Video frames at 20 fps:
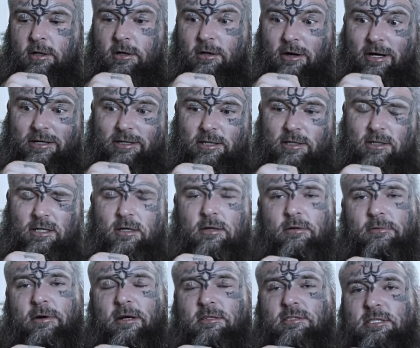ideally
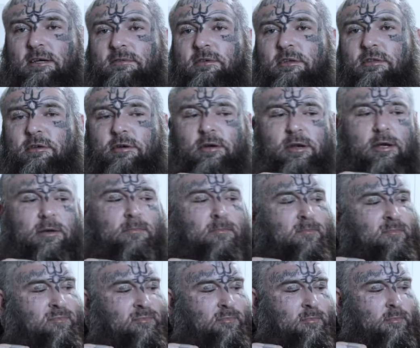around
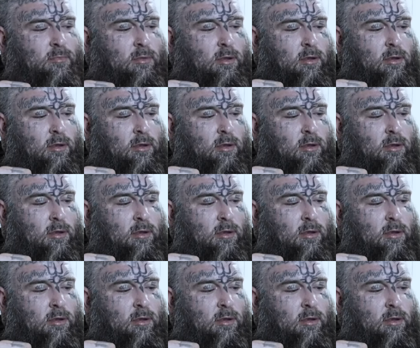7:30.